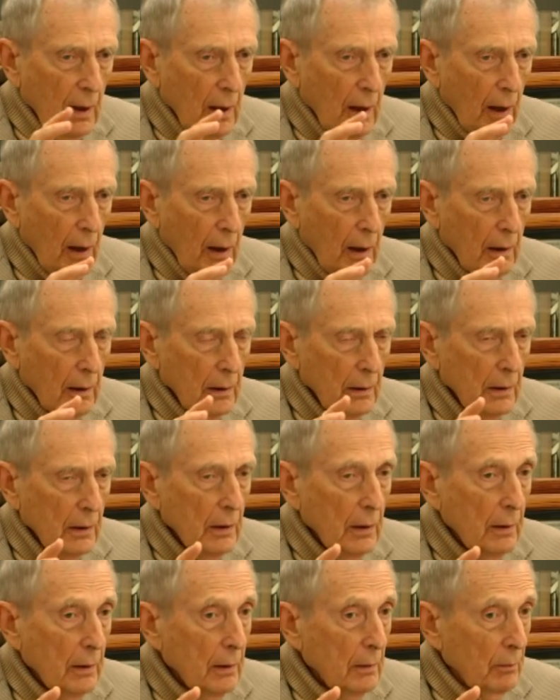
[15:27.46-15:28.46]
uh,
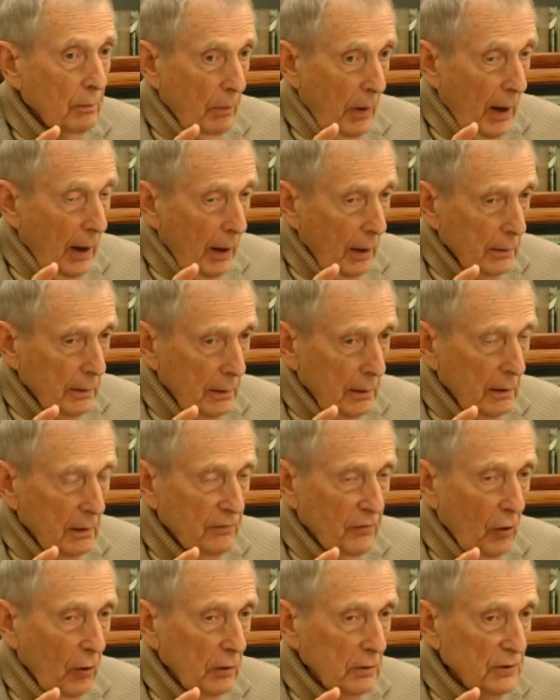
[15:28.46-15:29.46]
model
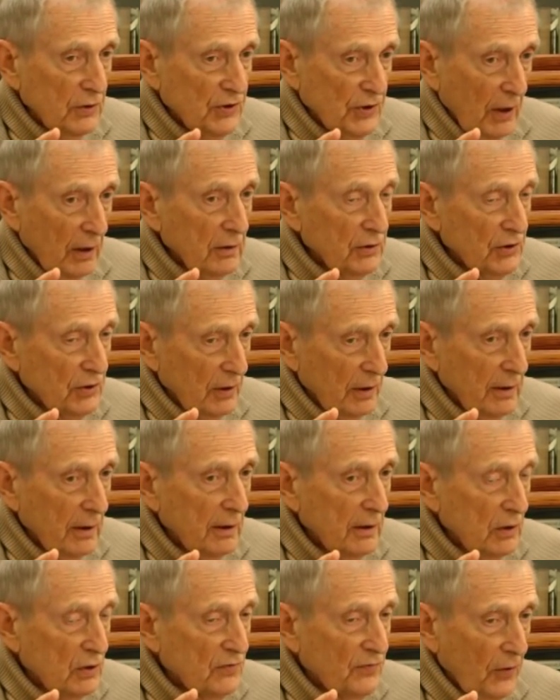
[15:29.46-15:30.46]
of Aldous
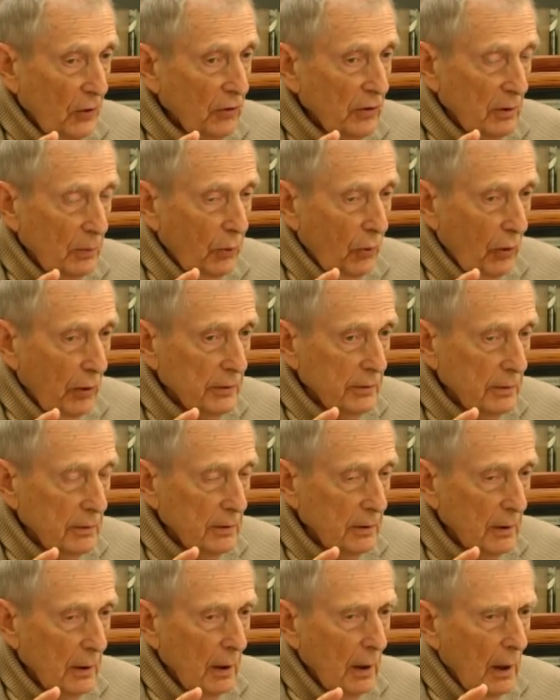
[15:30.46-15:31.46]
Huxley is very
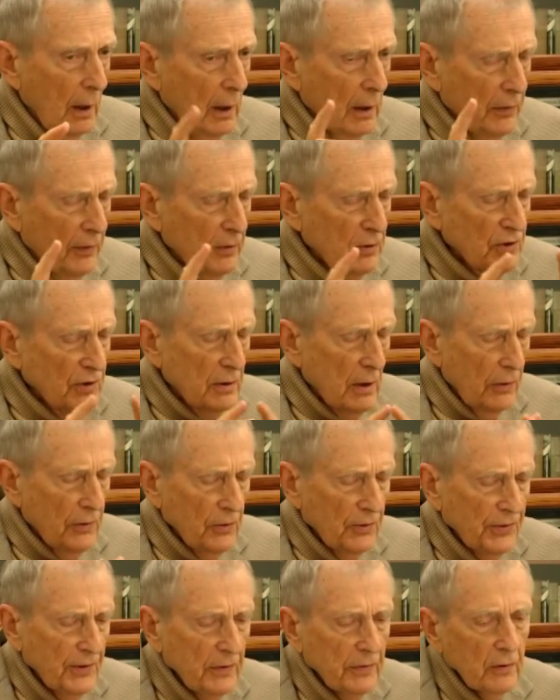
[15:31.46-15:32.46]
important. There's
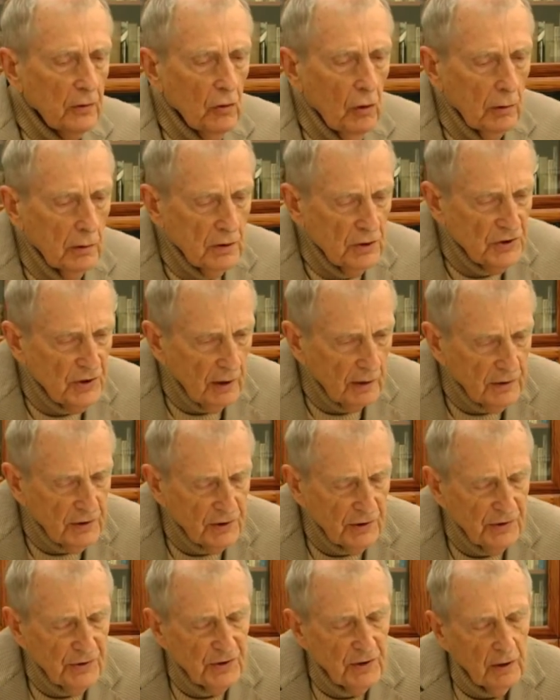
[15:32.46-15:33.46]
another thing that Aldous
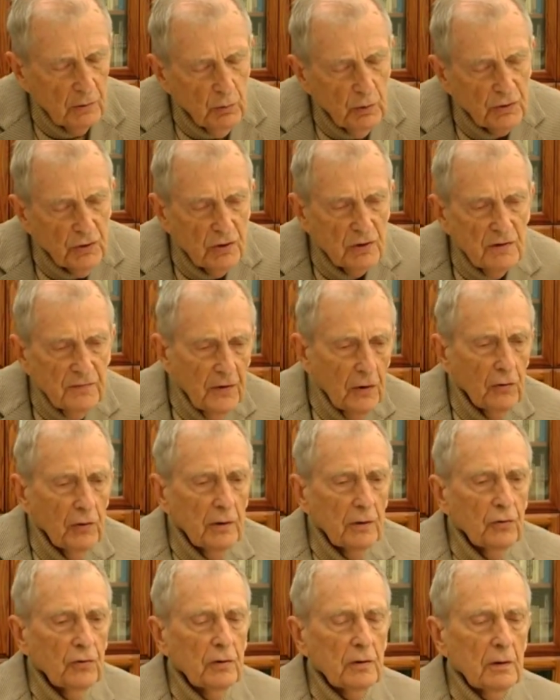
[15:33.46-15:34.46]
Huxley said, which is
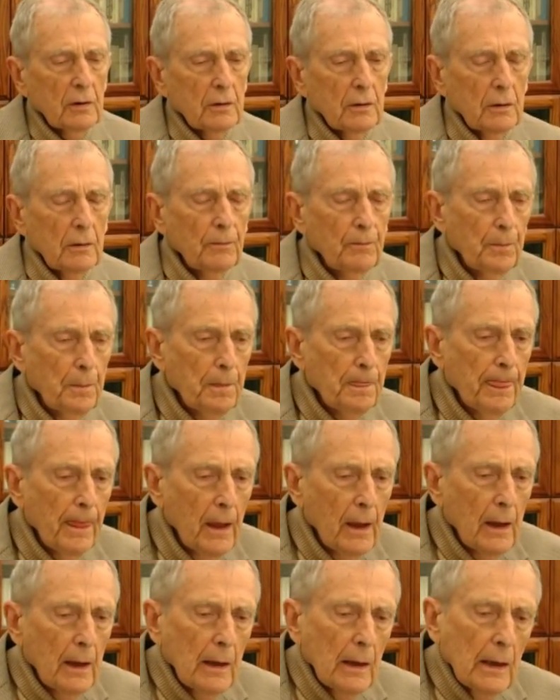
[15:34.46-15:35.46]
very critical.
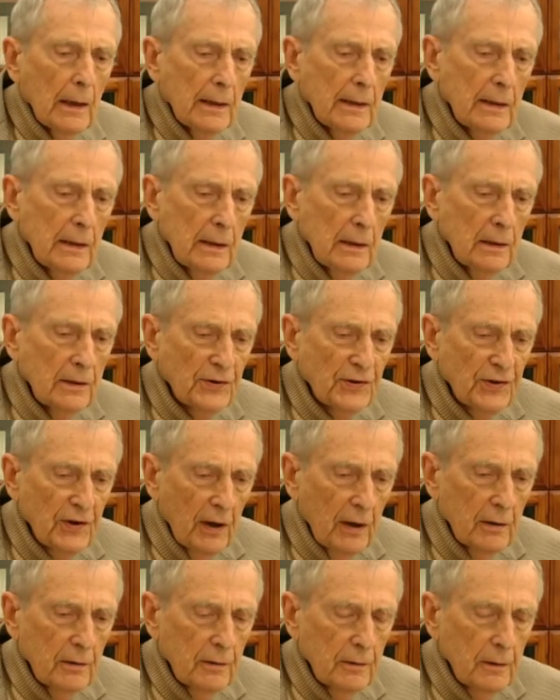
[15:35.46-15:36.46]
He
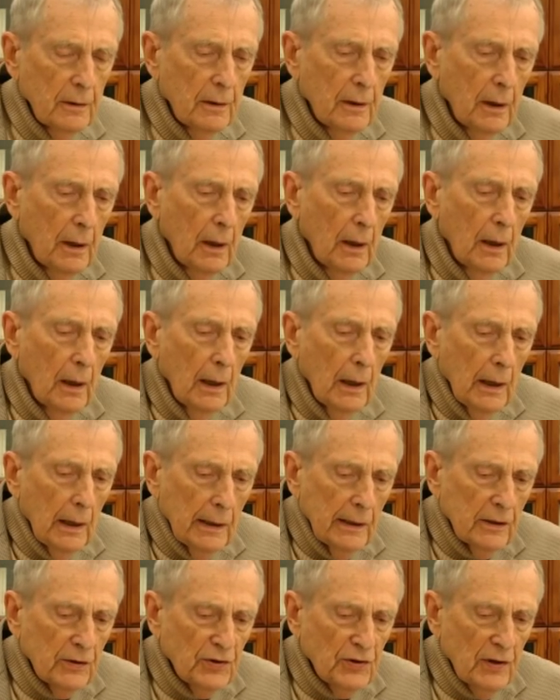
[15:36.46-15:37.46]
said,
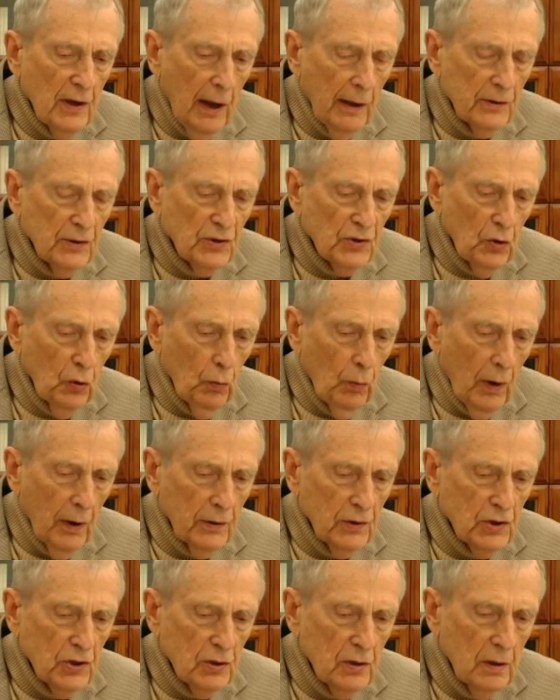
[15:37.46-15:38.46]
It's not so
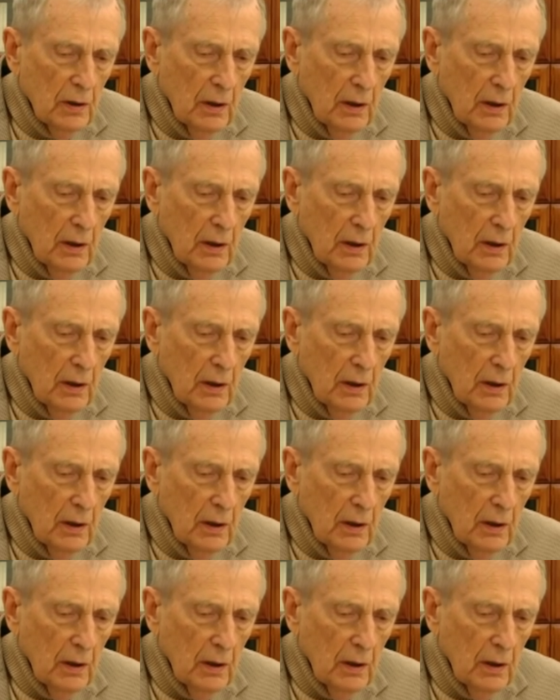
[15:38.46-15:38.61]
much